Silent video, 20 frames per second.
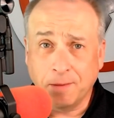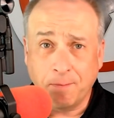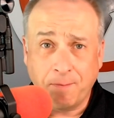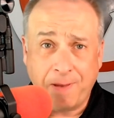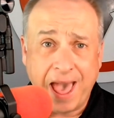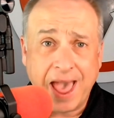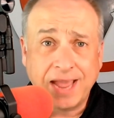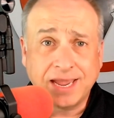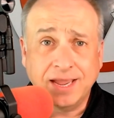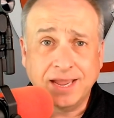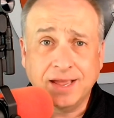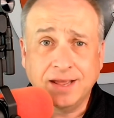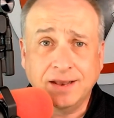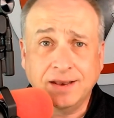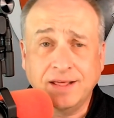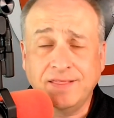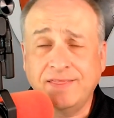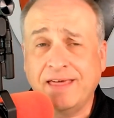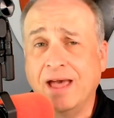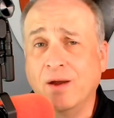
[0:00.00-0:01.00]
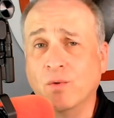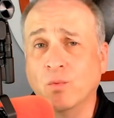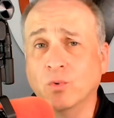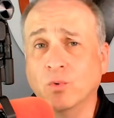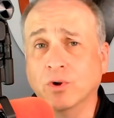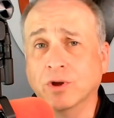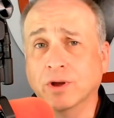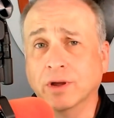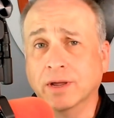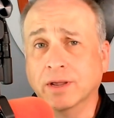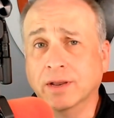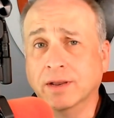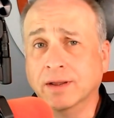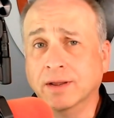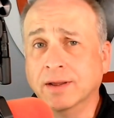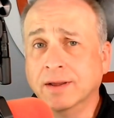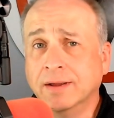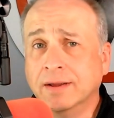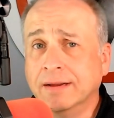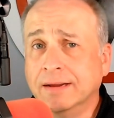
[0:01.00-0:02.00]
back end that
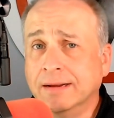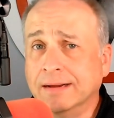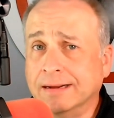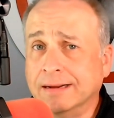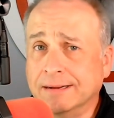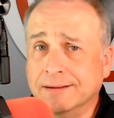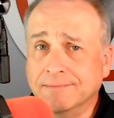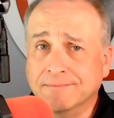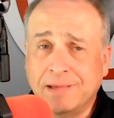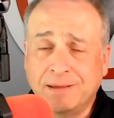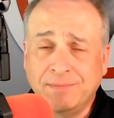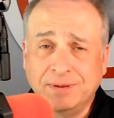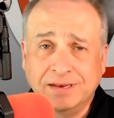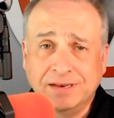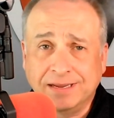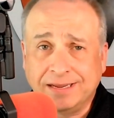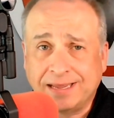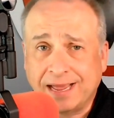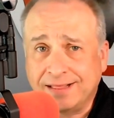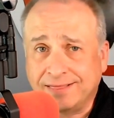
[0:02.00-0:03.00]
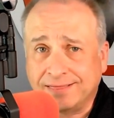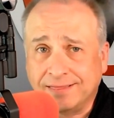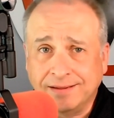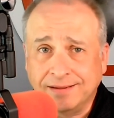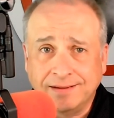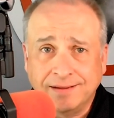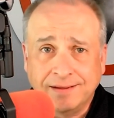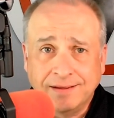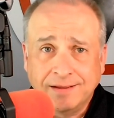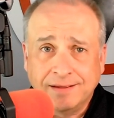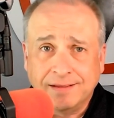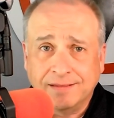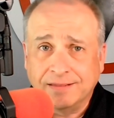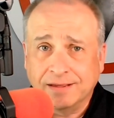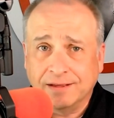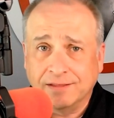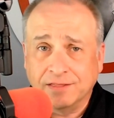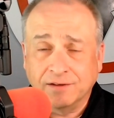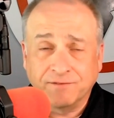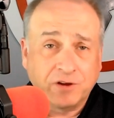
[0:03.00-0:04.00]
would maybe negate the
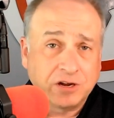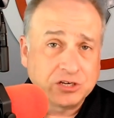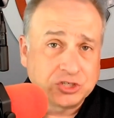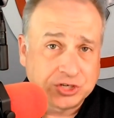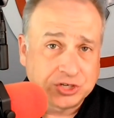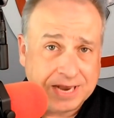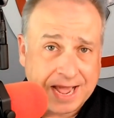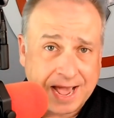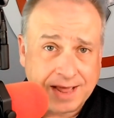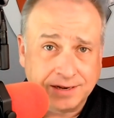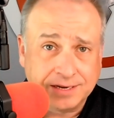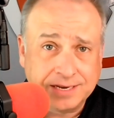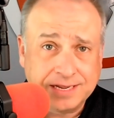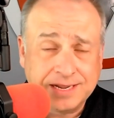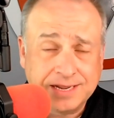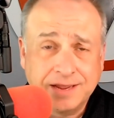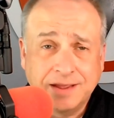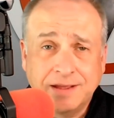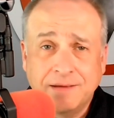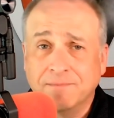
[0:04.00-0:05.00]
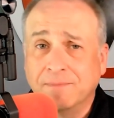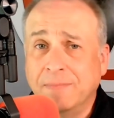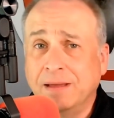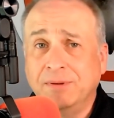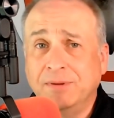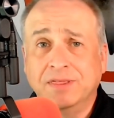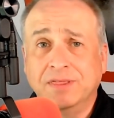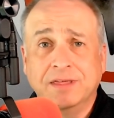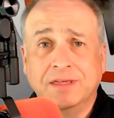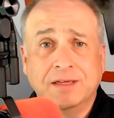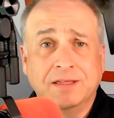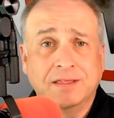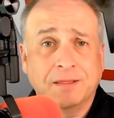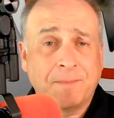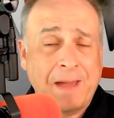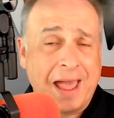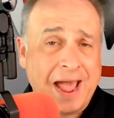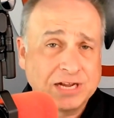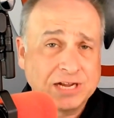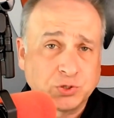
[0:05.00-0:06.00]
functionality. Maybe the
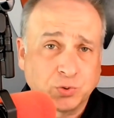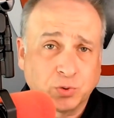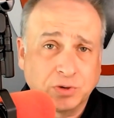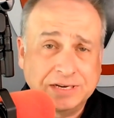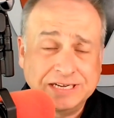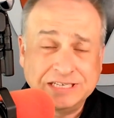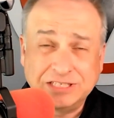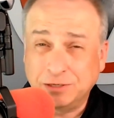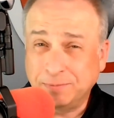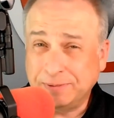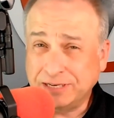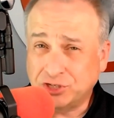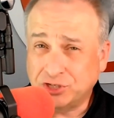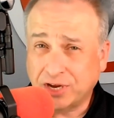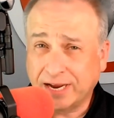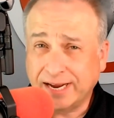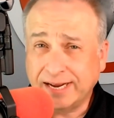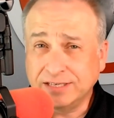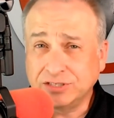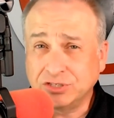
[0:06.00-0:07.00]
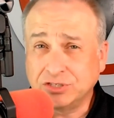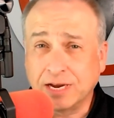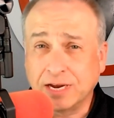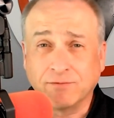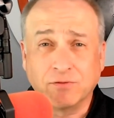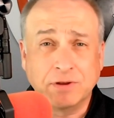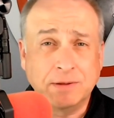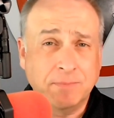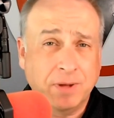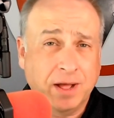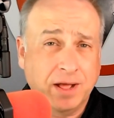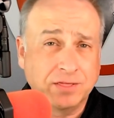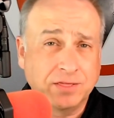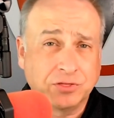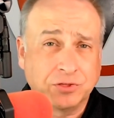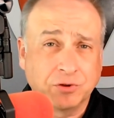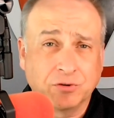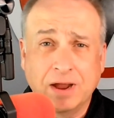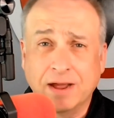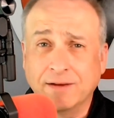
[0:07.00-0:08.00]
password needs to be changed every
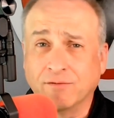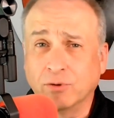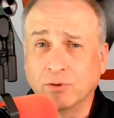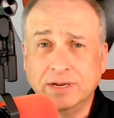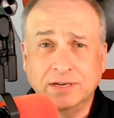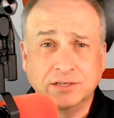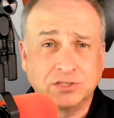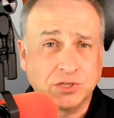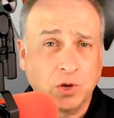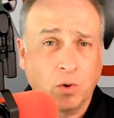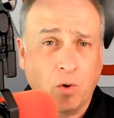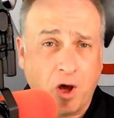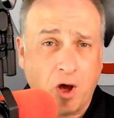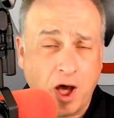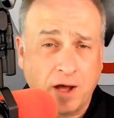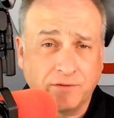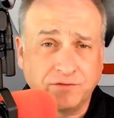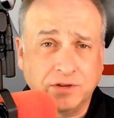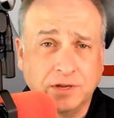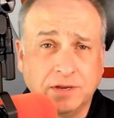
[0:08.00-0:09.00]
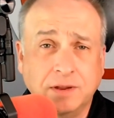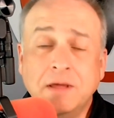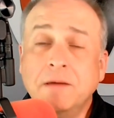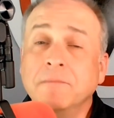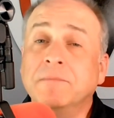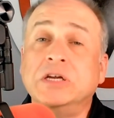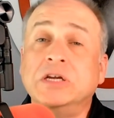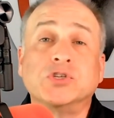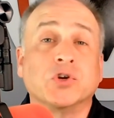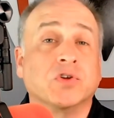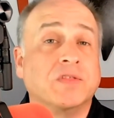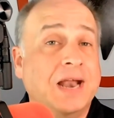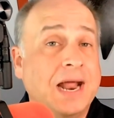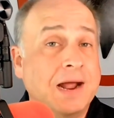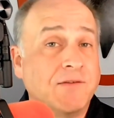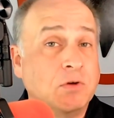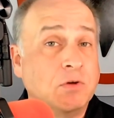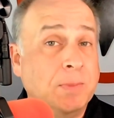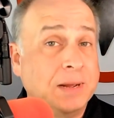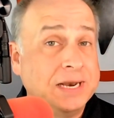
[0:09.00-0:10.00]
month or every so often. Be sure that
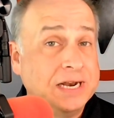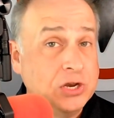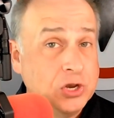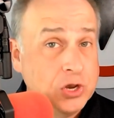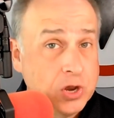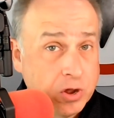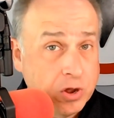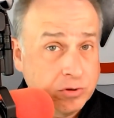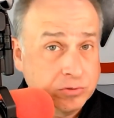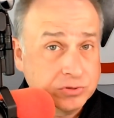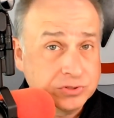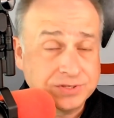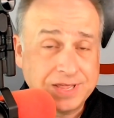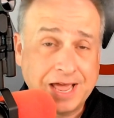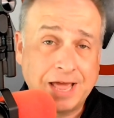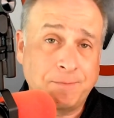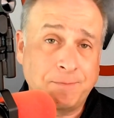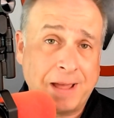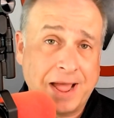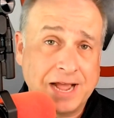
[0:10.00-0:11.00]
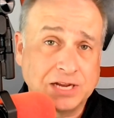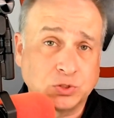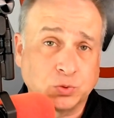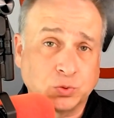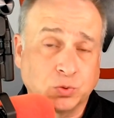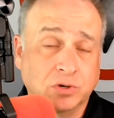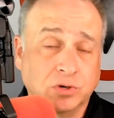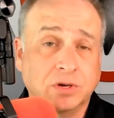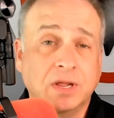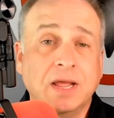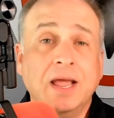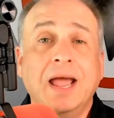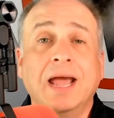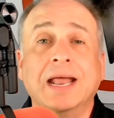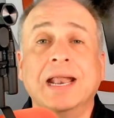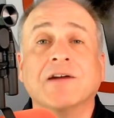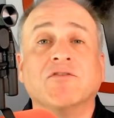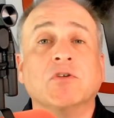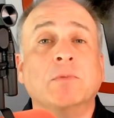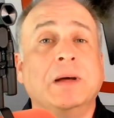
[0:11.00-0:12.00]
everybody knows that password and
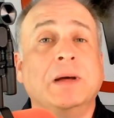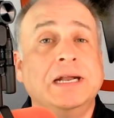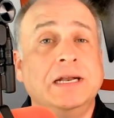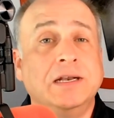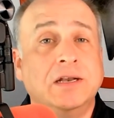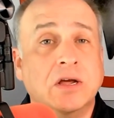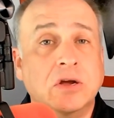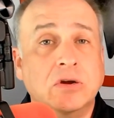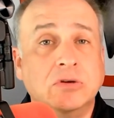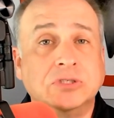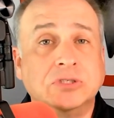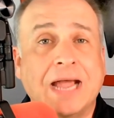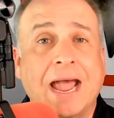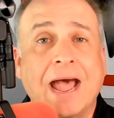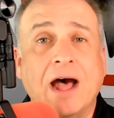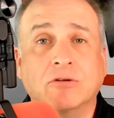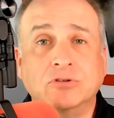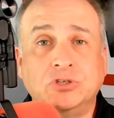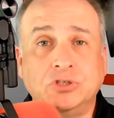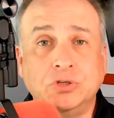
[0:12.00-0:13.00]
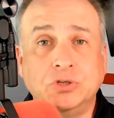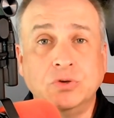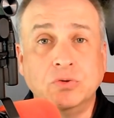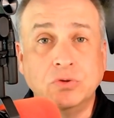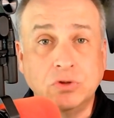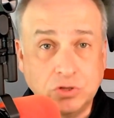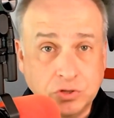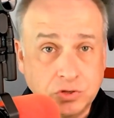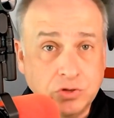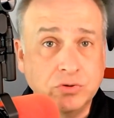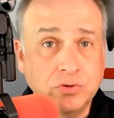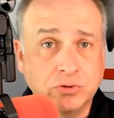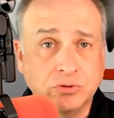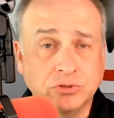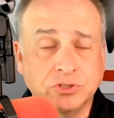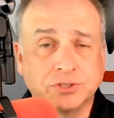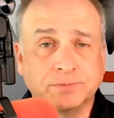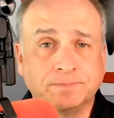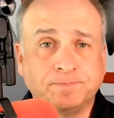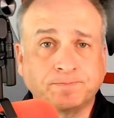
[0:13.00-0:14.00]
everybody knows how to
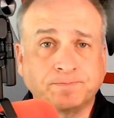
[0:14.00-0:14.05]
use